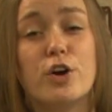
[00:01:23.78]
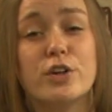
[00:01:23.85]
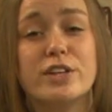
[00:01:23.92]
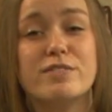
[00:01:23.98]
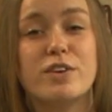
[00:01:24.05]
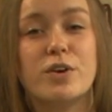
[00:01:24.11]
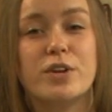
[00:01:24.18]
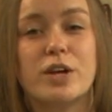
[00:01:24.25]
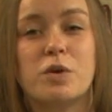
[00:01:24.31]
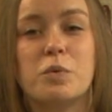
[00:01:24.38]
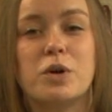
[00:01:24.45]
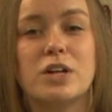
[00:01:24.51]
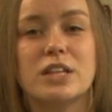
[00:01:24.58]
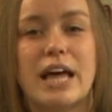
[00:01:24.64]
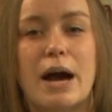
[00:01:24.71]
Early voting
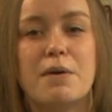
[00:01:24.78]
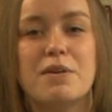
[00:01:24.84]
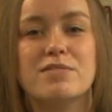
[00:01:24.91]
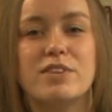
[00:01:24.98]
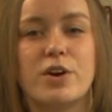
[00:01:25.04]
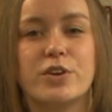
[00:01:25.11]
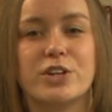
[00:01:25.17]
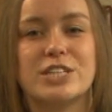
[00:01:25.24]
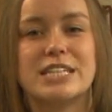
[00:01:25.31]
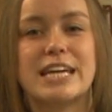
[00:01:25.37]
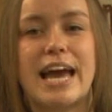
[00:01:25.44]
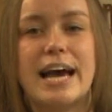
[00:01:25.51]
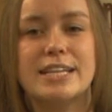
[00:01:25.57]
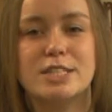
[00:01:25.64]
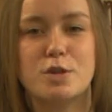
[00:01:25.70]
will allow a voter to
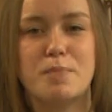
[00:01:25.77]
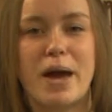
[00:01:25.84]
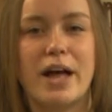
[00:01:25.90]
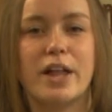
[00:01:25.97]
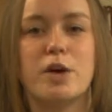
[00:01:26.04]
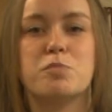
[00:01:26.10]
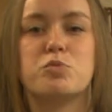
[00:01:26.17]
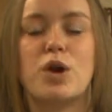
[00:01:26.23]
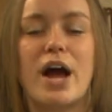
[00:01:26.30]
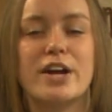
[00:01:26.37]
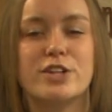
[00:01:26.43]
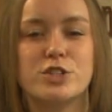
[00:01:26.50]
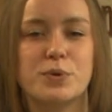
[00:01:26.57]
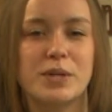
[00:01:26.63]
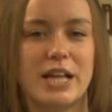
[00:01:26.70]
cast a ballot
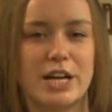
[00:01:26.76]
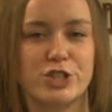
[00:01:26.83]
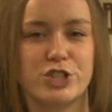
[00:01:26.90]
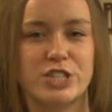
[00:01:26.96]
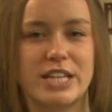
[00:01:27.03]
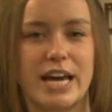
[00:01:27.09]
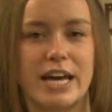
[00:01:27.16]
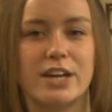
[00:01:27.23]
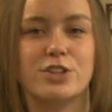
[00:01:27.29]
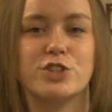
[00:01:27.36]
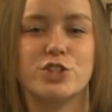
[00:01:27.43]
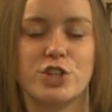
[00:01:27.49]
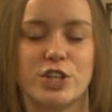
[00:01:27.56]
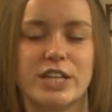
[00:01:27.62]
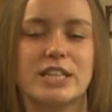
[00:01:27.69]
prior to Election Day
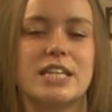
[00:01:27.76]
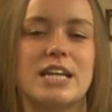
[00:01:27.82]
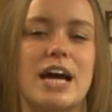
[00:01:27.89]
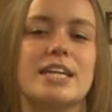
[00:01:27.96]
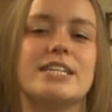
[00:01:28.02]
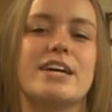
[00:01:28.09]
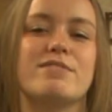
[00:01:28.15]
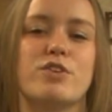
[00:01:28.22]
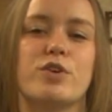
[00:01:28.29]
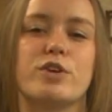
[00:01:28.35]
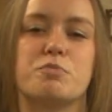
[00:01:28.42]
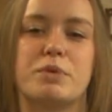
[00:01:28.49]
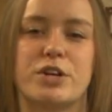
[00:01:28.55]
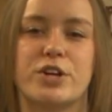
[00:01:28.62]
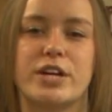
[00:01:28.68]
during the nine-day
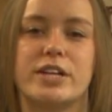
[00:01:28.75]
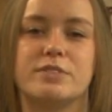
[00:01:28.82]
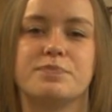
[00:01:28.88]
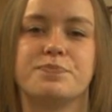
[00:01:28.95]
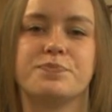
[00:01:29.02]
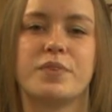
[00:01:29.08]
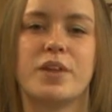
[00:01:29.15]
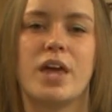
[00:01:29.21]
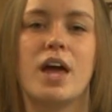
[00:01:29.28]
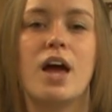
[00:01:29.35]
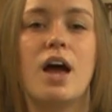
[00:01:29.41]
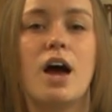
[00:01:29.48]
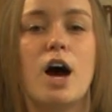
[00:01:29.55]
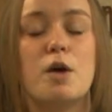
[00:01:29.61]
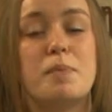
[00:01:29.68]
voting period.
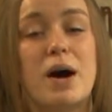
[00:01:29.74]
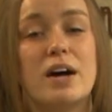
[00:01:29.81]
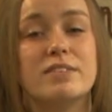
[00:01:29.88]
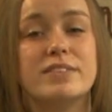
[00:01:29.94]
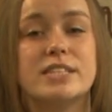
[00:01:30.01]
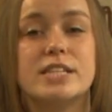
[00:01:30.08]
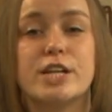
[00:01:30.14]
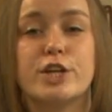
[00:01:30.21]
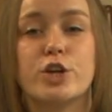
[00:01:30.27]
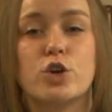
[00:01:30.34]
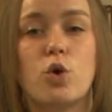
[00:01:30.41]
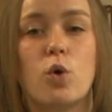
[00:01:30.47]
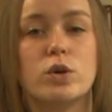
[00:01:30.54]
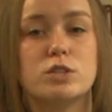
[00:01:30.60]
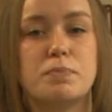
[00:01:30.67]
Upon visiting your
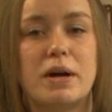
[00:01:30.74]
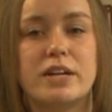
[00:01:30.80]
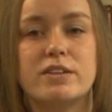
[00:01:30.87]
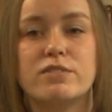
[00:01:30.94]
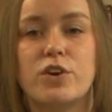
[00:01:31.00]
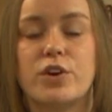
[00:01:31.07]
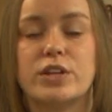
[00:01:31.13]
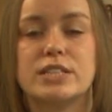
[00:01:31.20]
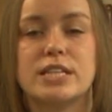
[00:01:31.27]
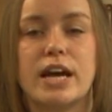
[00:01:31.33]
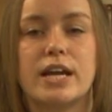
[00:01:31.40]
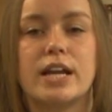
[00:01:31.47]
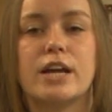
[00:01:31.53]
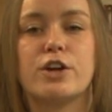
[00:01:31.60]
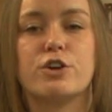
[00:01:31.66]
corresponding voting
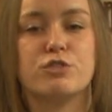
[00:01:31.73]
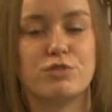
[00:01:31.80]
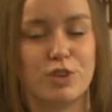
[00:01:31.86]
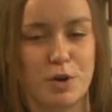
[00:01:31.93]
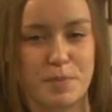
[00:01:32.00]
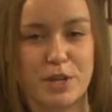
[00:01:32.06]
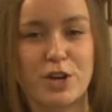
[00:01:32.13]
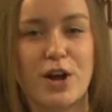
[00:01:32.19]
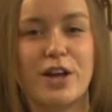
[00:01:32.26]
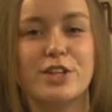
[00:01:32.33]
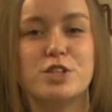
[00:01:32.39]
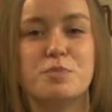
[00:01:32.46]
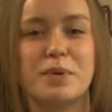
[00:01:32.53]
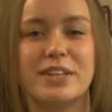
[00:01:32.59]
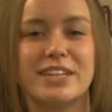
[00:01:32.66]
site and confirming your
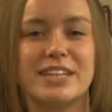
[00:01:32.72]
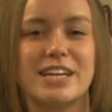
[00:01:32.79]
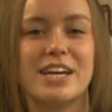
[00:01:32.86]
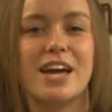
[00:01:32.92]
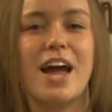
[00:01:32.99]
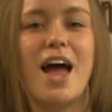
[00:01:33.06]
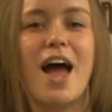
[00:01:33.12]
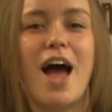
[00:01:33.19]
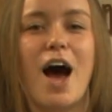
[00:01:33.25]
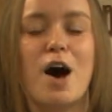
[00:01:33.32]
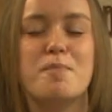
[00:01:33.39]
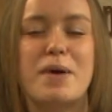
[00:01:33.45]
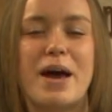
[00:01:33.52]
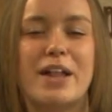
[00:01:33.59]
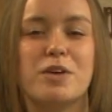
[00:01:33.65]
eligibility,
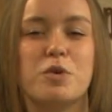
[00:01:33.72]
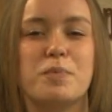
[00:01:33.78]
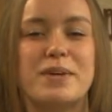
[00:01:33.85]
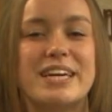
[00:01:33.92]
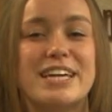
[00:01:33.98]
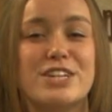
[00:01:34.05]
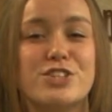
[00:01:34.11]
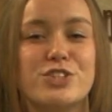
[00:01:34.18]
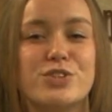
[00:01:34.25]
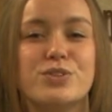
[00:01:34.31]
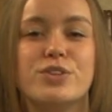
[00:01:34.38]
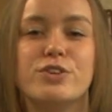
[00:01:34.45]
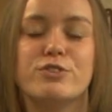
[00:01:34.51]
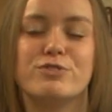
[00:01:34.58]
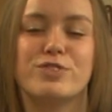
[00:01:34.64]
a ballot will be
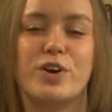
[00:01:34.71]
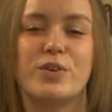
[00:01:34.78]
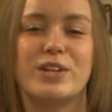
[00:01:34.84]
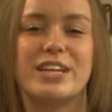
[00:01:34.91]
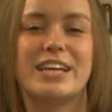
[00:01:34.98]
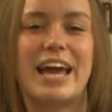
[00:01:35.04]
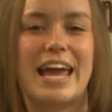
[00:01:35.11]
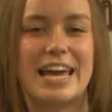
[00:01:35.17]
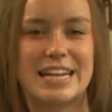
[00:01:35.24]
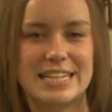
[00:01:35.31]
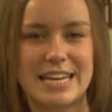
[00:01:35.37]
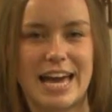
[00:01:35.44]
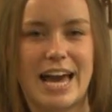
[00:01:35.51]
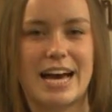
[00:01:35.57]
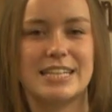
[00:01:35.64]
issued, voted,
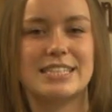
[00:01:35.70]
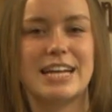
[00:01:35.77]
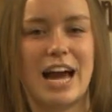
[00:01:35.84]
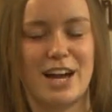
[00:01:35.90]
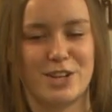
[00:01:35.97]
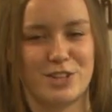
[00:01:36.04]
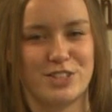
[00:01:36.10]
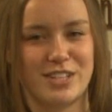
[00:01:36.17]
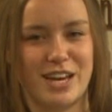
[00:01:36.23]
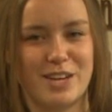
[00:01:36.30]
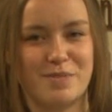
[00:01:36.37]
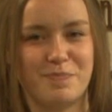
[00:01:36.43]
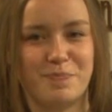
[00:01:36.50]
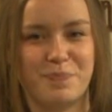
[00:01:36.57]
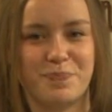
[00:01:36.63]
and cast at your
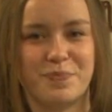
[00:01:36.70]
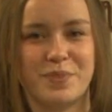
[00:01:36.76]
site.